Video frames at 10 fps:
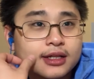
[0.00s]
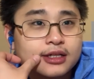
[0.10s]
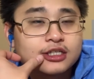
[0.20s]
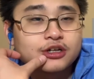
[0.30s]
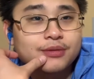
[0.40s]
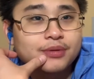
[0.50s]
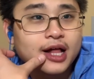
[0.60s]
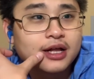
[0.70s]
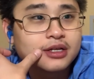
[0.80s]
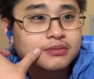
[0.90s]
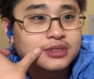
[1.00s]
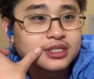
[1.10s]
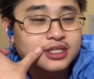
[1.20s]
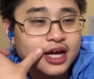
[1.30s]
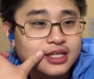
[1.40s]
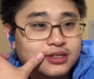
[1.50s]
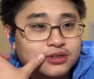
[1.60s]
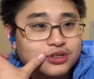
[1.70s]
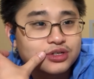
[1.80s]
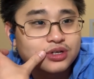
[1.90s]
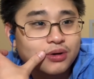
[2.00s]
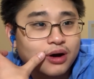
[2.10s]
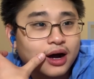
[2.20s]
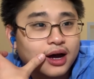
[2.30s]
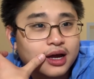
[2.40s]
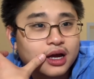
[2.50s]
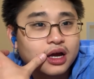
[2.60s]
Star Platinum's stats are so high.